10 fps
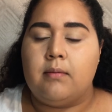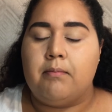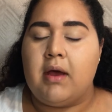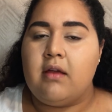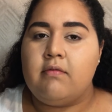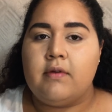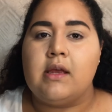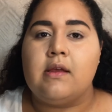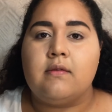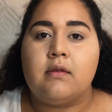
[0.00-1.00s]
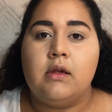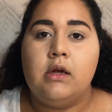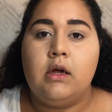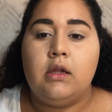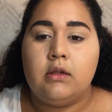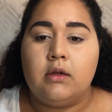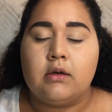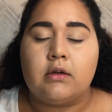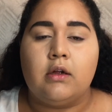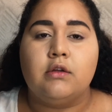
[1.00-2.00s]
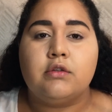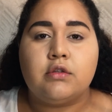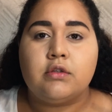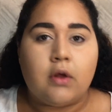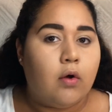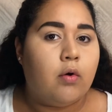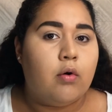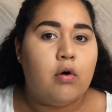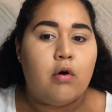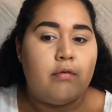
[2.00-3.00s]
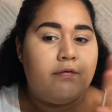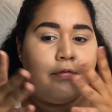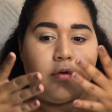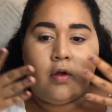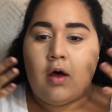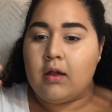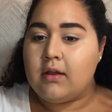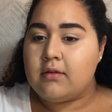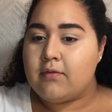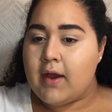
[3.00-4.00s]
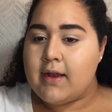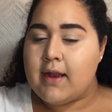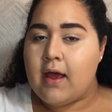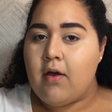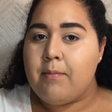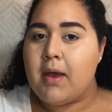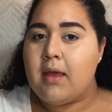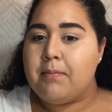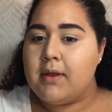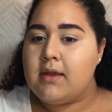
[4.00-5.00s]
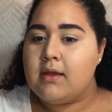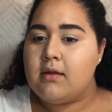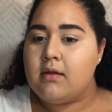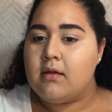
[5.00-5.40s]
My face look so flawless right now in my opinion.